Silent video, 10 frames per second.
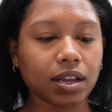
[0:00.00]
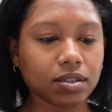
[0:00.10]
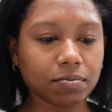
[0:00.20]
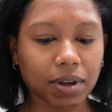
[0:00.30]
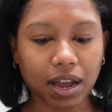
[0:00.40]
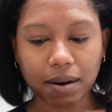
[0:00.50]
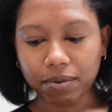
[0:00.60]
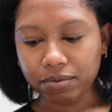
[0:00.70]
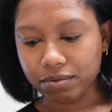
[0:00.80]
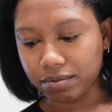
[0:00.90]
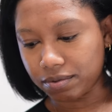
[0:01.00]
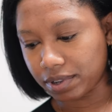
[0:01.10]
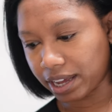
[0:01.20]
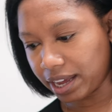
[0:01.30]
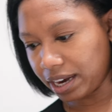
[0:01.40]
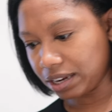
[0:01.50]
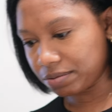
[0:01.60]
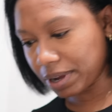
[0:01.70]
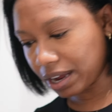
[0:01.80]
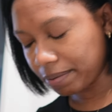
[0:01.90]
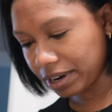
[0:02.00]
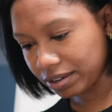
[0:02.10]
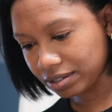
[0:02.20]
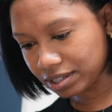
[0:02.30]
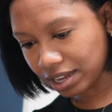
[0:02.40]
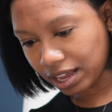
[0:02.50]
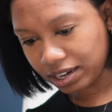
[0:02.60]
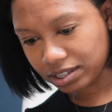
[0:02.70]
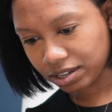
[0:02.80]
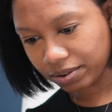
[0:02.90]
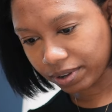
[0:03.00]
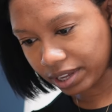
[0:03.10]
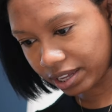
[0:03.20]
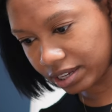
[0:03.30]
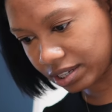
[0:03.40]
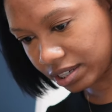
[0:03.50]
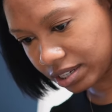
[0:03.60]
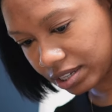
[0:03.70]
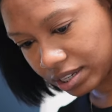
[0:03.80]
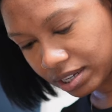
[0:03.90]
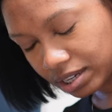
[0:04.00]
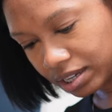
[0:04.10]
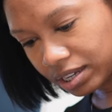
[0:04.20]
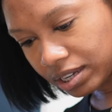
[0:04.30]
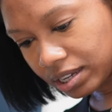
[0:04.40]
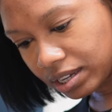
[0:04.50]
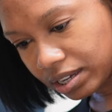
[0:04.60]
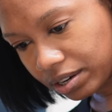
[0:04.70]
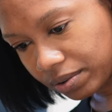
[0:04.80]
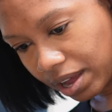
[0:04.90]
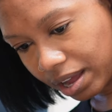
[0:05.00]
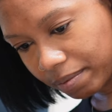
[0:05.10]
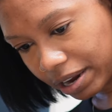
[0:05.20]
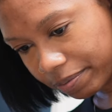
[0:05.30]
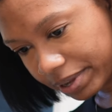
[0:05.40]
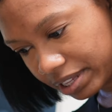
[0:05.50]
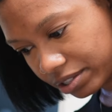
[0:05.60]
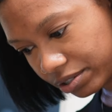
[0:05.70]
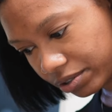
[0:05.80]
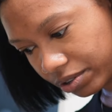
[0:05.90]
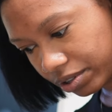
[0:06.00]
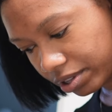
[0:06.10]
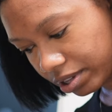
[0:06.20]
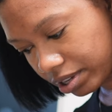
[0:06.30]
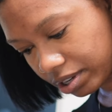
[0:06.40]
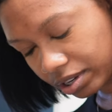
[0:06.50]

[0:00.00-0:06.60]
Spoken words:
I'll do my eyebrows. Ooh, can I do my eyebrows? I need to go get a little eyebrow pencil.